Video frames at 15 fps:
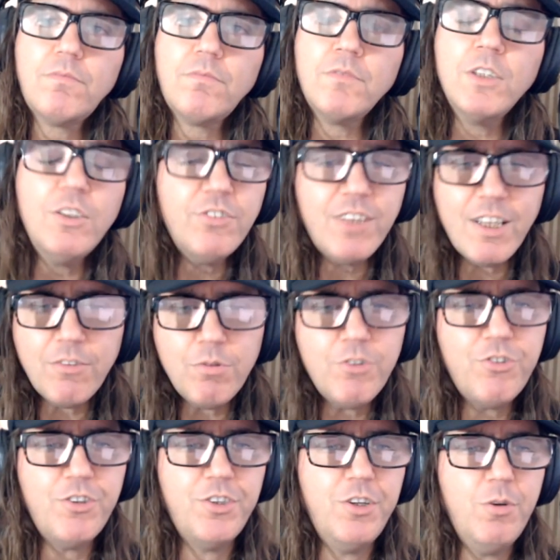Because that's
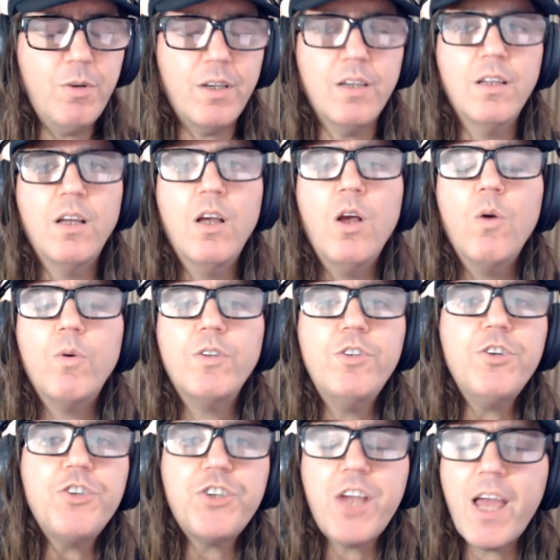what you're doing when you
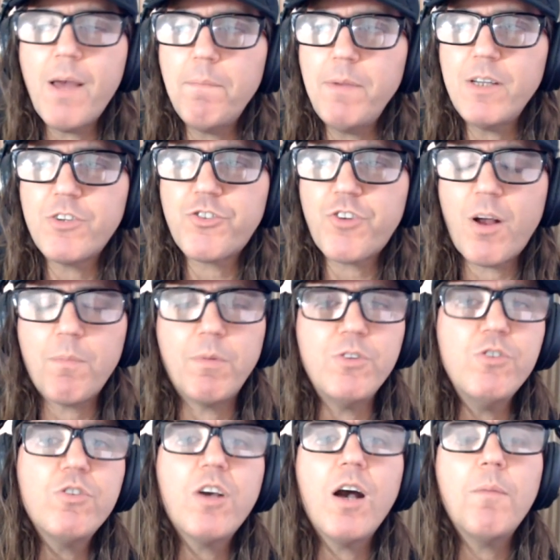champion Trump, when
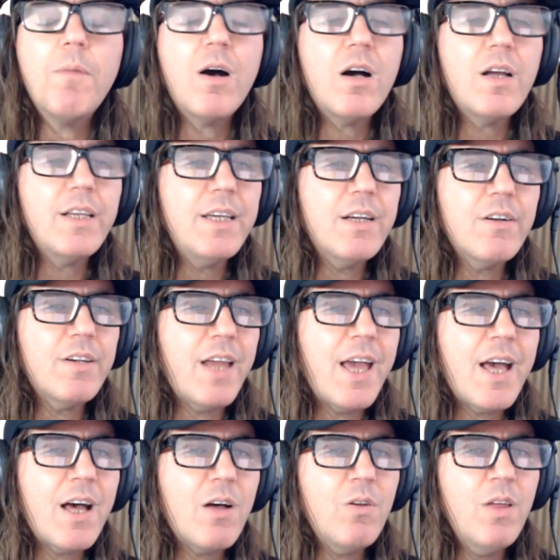you come on here
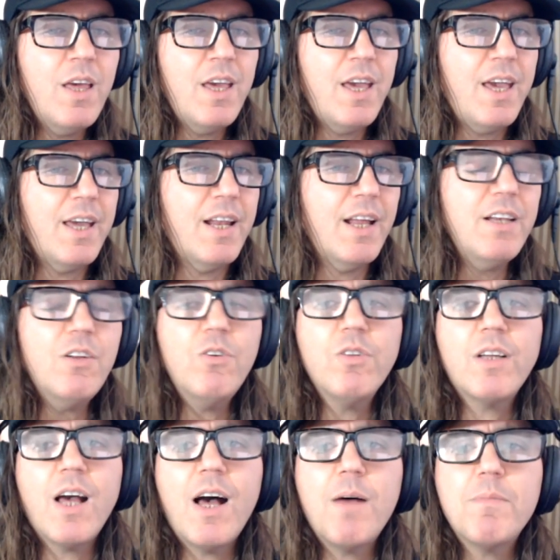now, and I know the
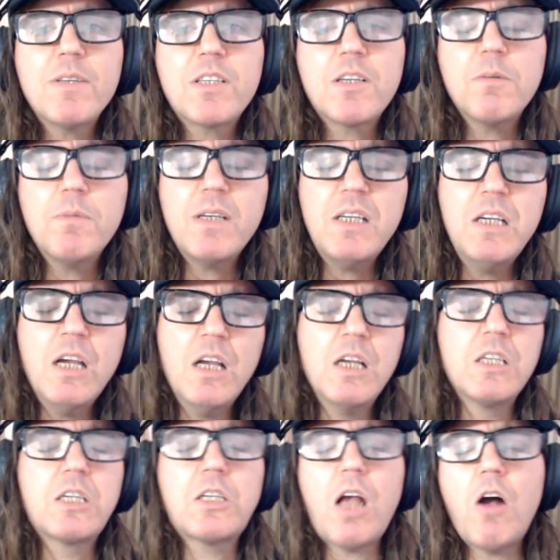comments are going to be
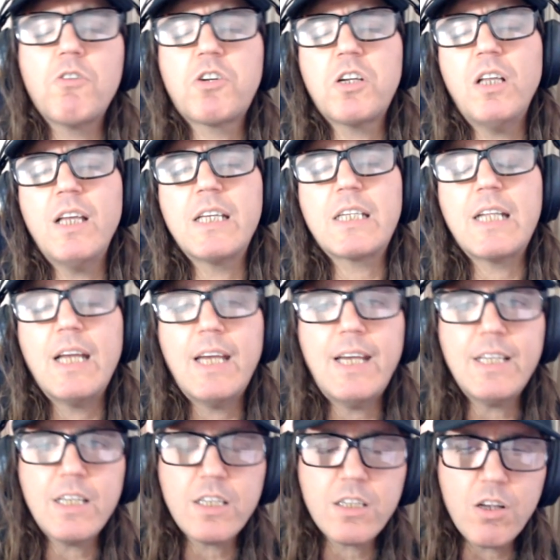socialist,
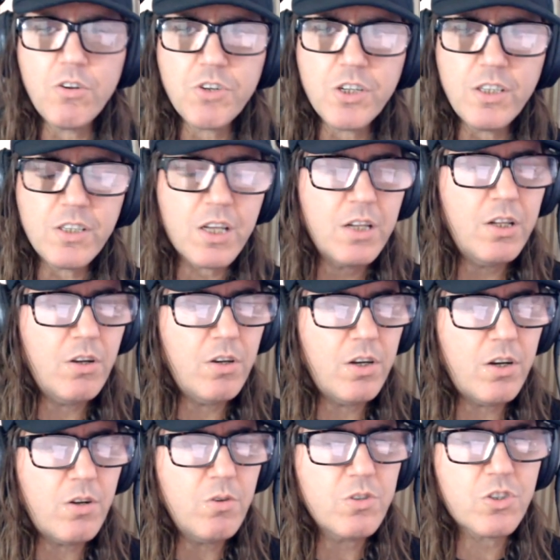he's a socialist. No, no,
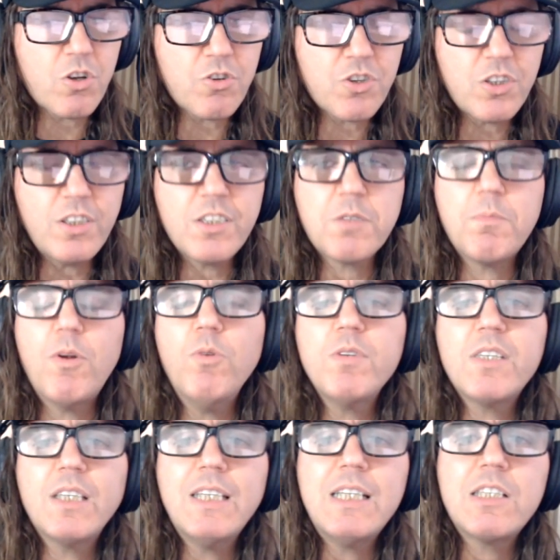no. Socialism, it
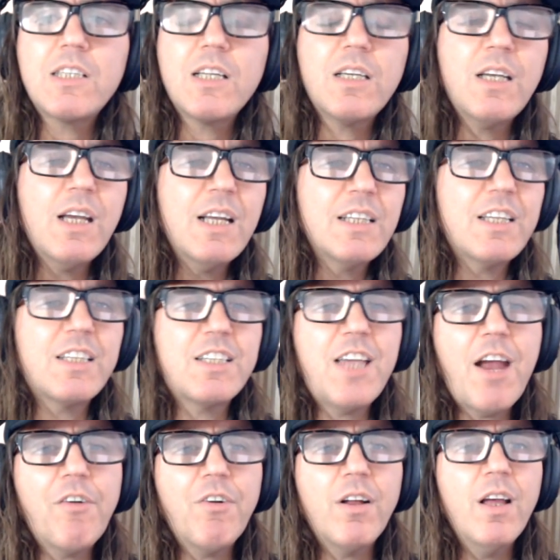always leads to, to
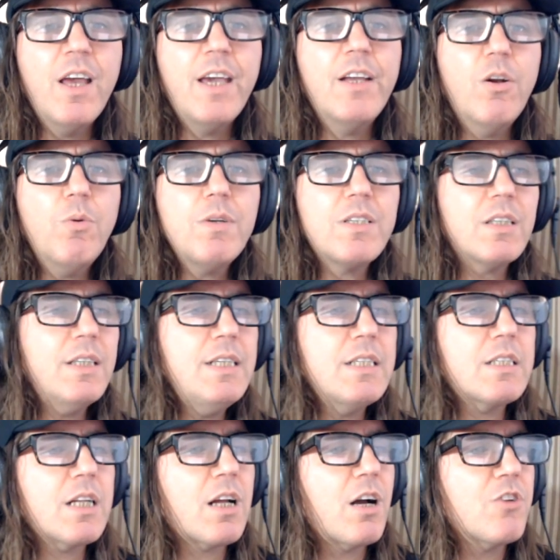terror. It always
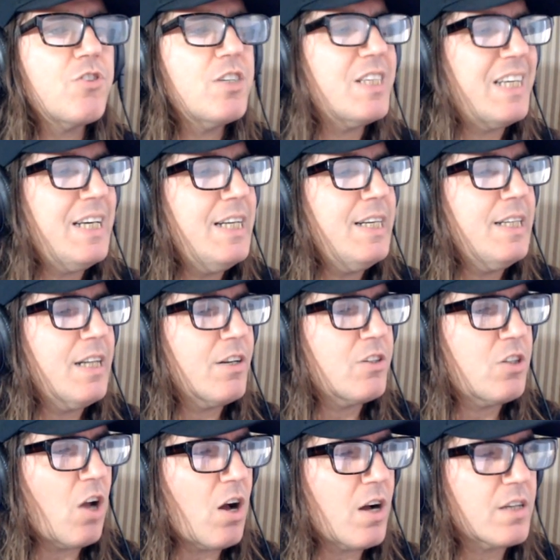leads to countries eating their
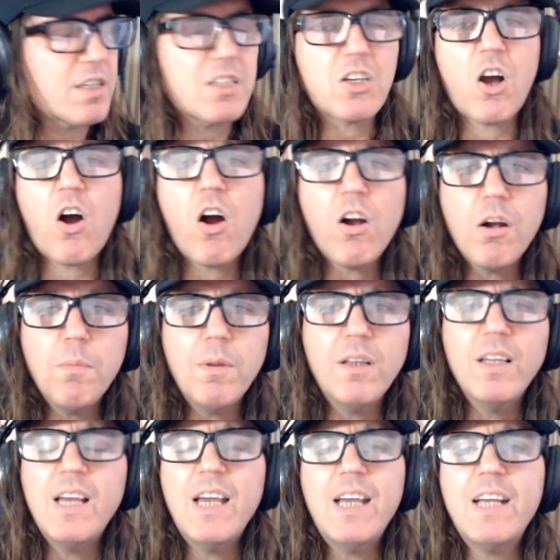dogs. It's
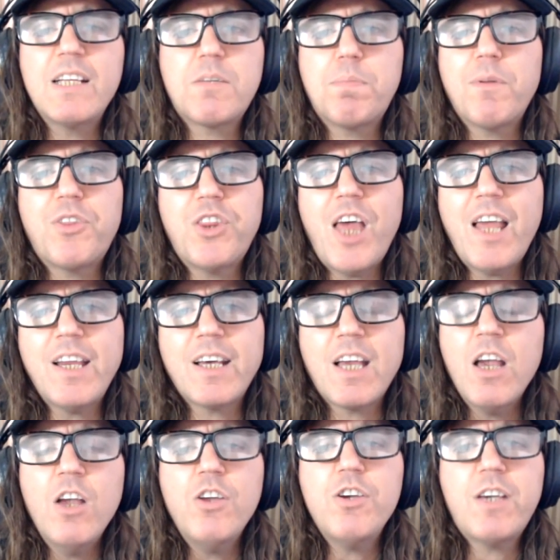horrible. It's pathetic.
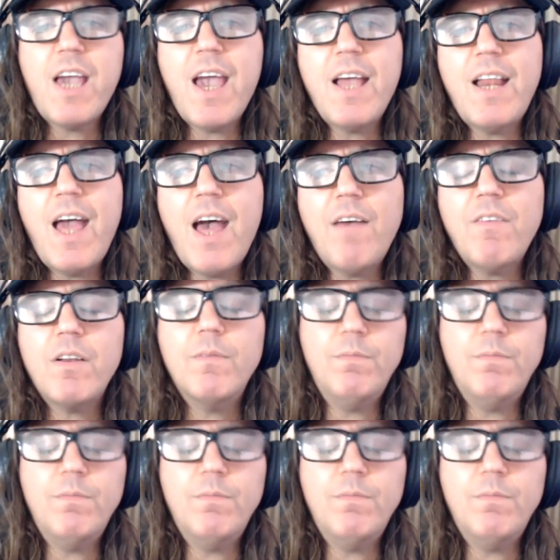You can't have it.